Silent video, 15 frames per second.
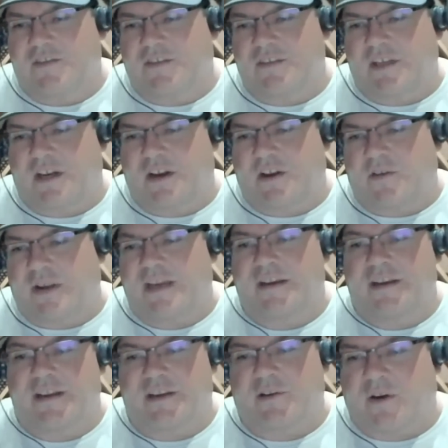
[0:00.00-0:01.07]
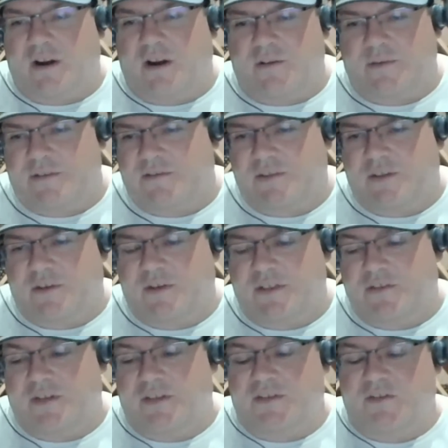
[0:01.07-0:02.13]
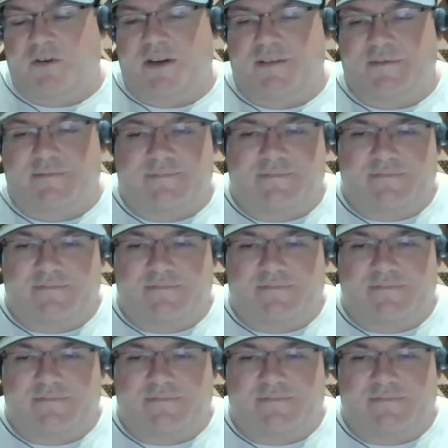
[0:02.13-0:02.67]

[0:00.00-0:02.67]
you know, in Nicaragua. So it's it's great.